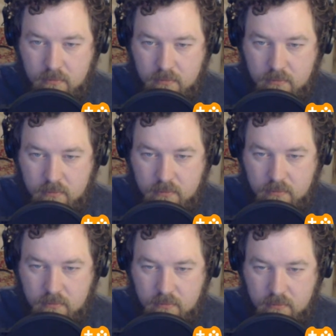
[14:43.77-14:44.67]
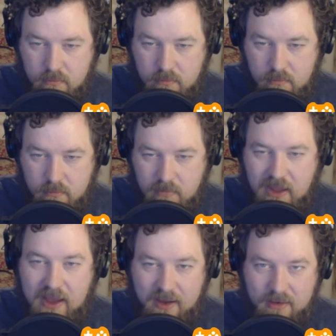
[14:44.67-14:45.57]

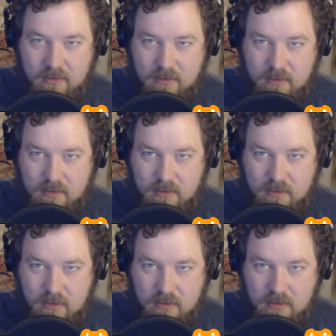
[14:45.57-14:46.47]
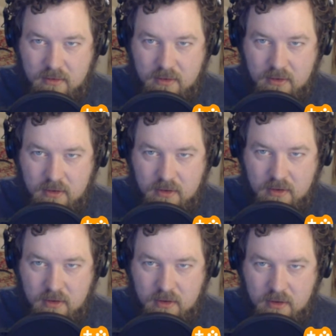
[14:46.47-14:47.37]

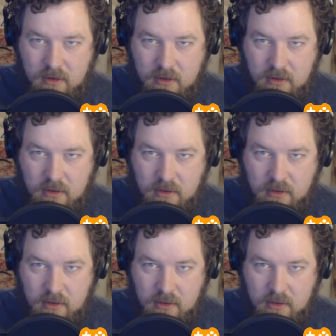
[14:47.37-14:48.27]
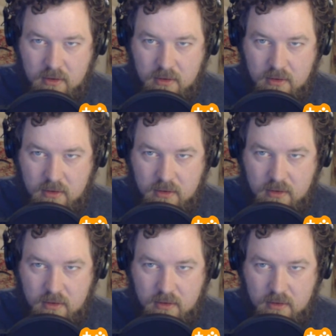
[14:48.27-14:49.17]

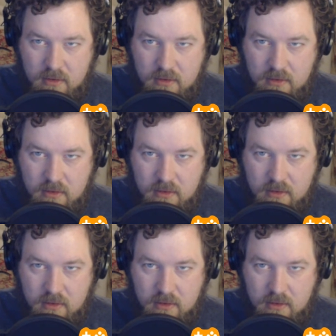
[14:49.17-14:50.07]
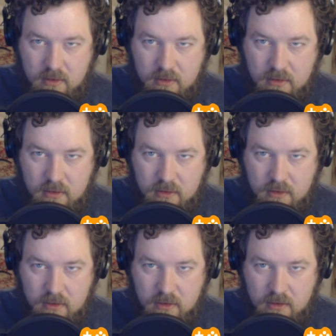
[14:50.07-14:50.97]

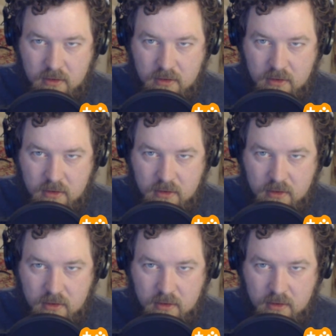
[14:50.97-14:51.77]
The person shown says nothing.